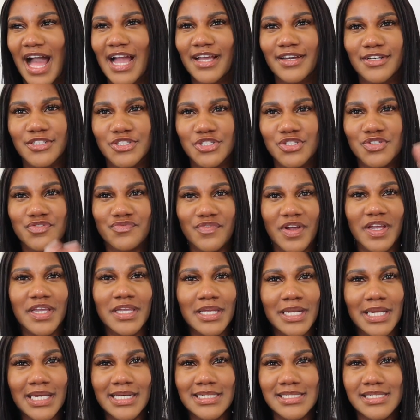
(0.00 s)
I could just
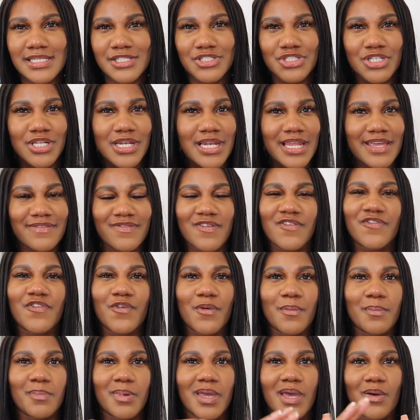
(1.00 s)
regular condition, leave it
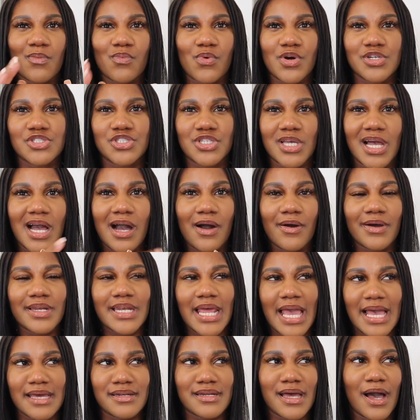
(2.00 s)
for a bit, wash it out and
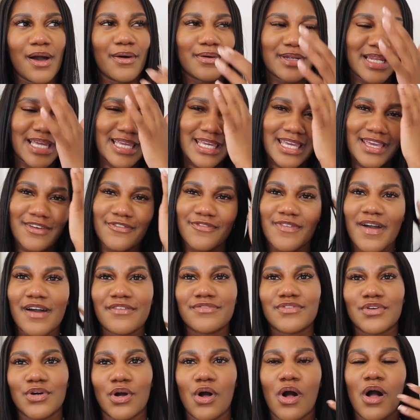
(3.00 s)
head out, like if
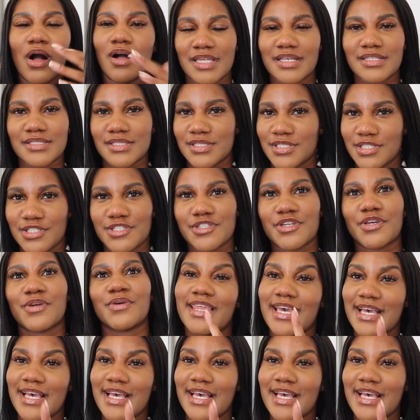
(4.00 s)
I've got things to do.